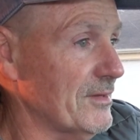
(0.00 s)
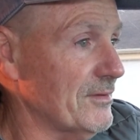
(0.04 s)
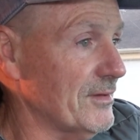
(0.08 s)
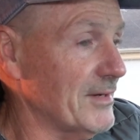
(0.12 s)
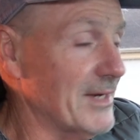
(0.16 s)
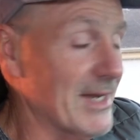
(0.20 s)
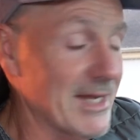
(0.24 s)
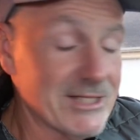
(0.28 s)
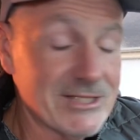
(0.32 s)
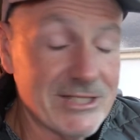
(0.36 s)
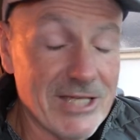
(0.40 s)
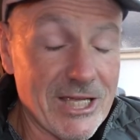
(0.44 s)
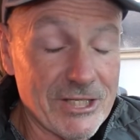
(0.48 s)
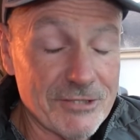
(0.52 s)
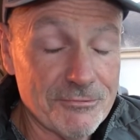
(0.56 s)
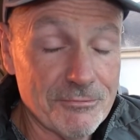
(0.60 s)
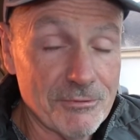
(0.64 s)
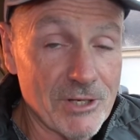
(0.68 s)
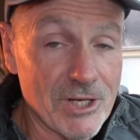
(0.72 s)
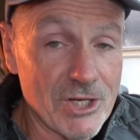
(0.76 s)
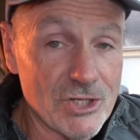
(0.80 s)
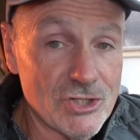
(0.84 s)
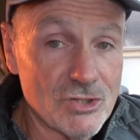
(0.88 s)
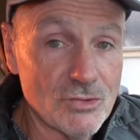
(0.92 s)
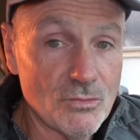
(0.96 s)
next
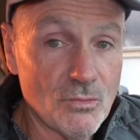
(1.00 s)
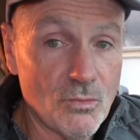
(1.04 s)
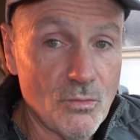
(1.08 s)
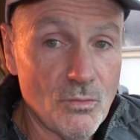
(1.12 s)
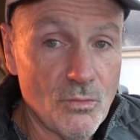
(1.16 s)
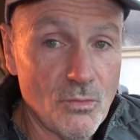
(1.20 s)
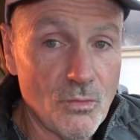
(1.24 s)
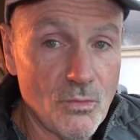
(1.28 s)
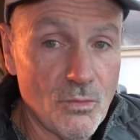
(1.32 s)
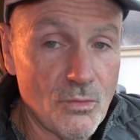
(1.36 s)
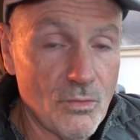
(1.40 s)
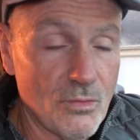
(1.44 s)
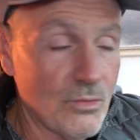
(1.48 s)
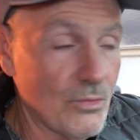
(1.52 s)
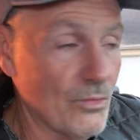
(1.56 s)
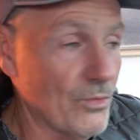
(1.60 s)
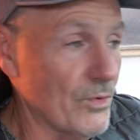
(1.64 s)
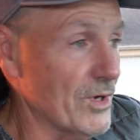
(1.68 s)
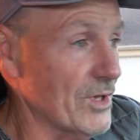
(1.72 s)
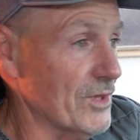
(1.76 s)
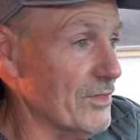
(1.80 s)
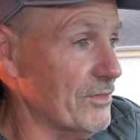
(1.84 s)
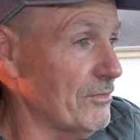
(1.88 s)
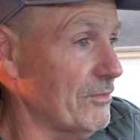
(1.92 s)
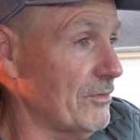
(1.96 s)
expedition
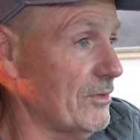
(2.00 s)
with